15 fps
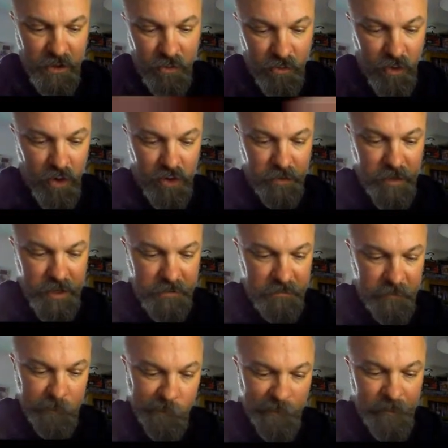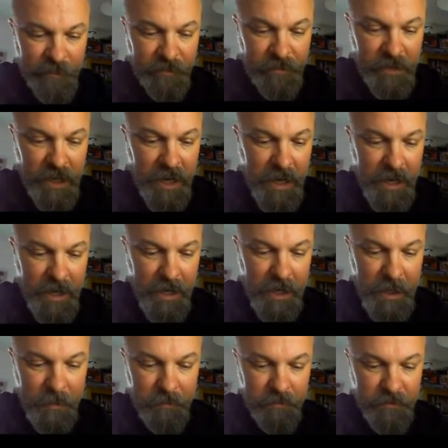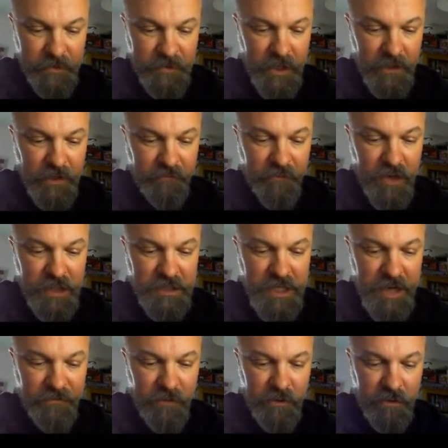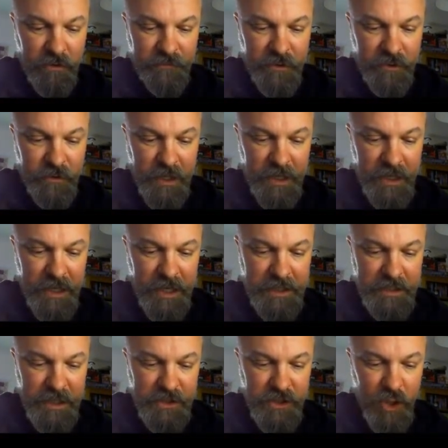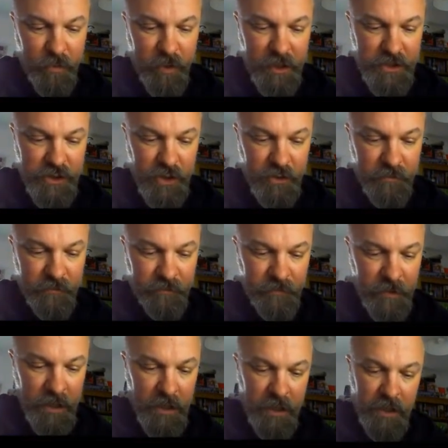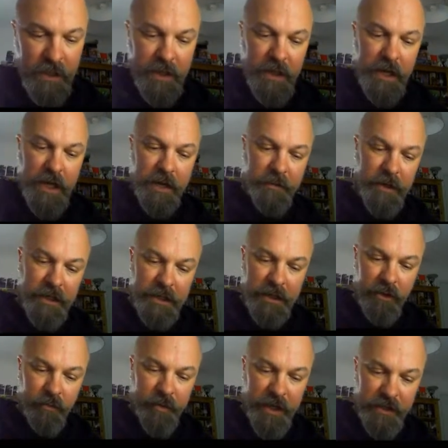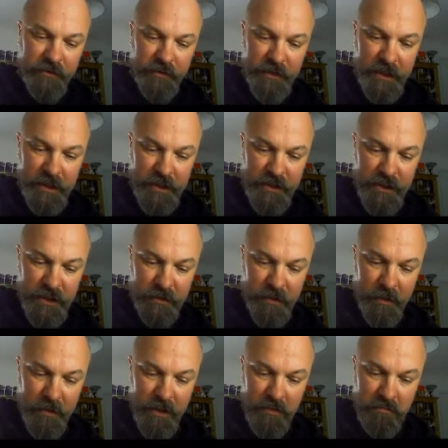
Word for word: Welcome in. Um, so the first level of the dwelling is a two by two, and we need a little picture of that actually. Maybe,